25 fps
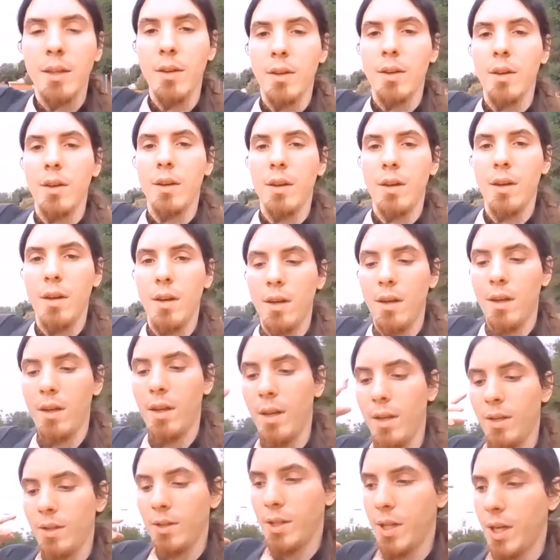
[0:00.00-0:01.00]
like
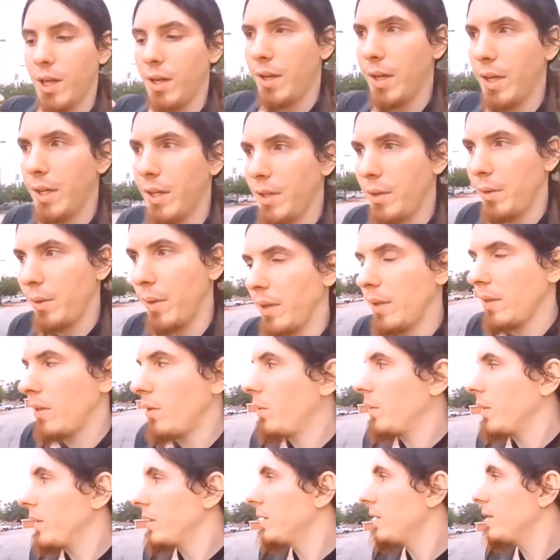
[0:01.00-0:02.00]
in a chariot, you know,
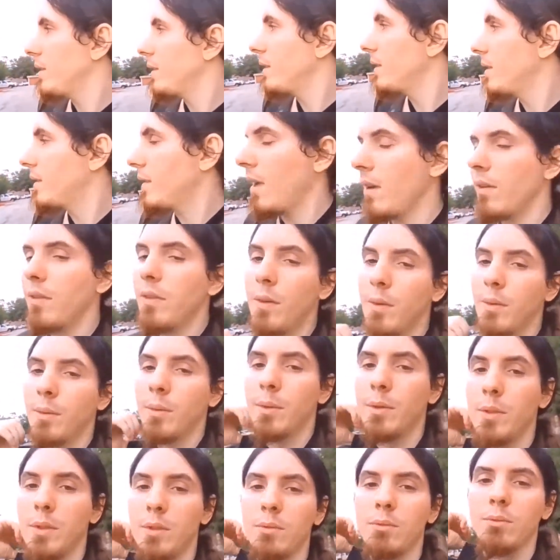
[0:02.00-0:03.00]
like horses and stuff,
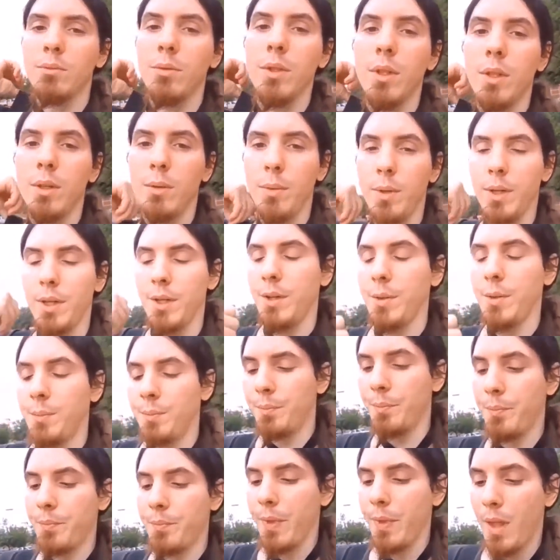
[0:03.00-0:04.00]
which is really
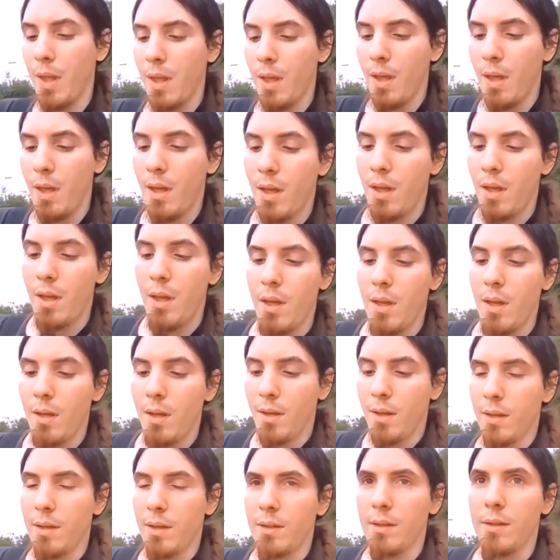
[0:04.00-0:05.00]
weird
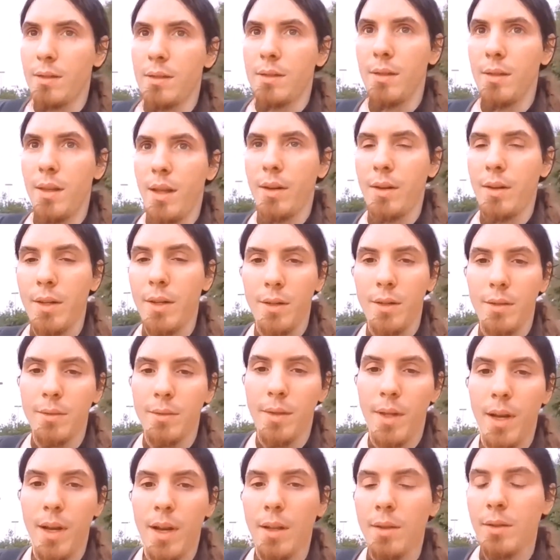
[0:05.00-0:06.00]
because I don't
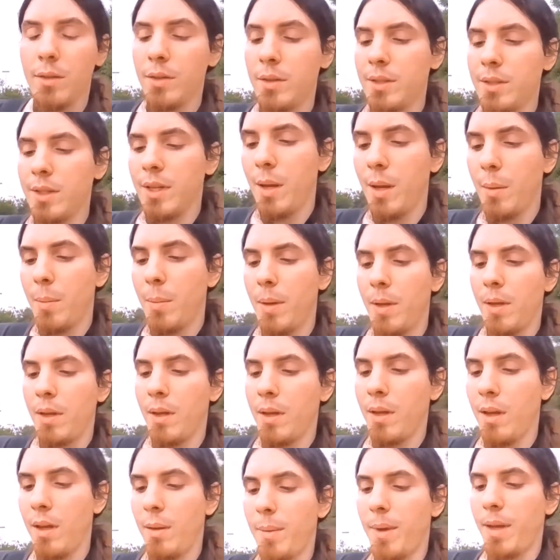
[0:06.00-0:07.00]
know. And I looked it up
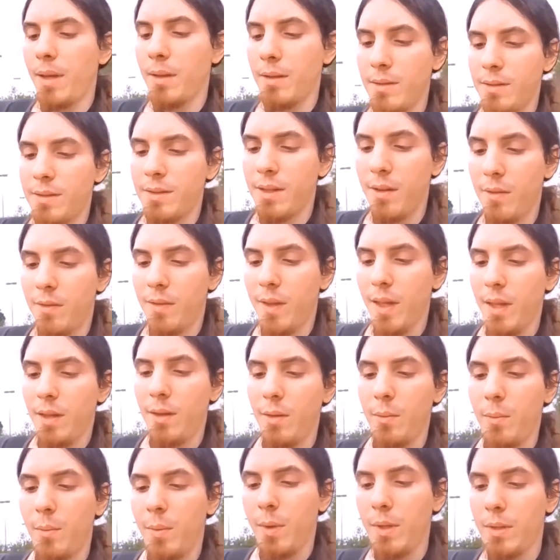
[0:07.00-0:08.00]
about stuff
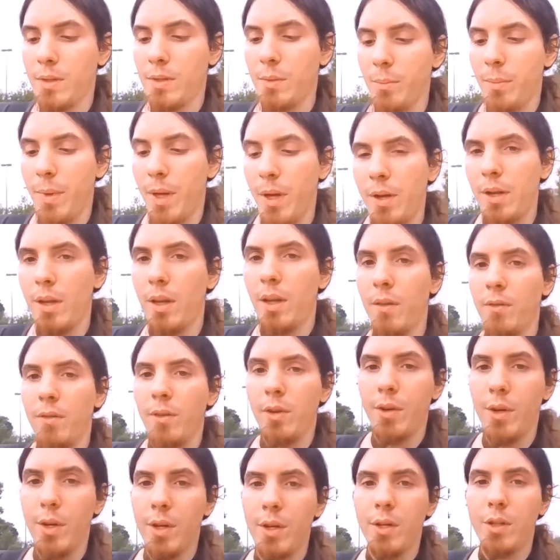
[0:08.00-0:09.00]
like, was Mary
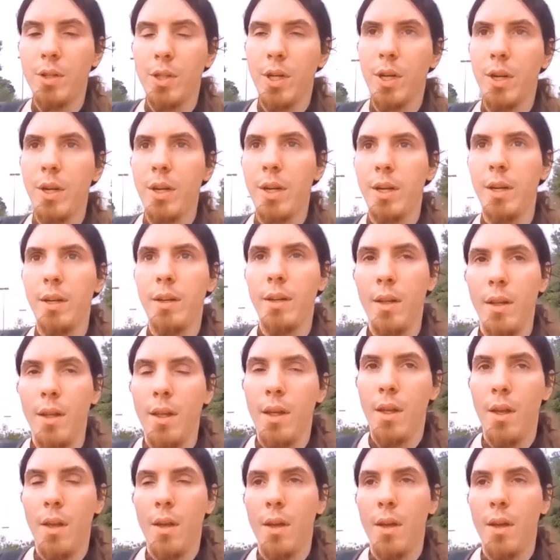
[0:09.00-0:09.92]
ever in a chariot?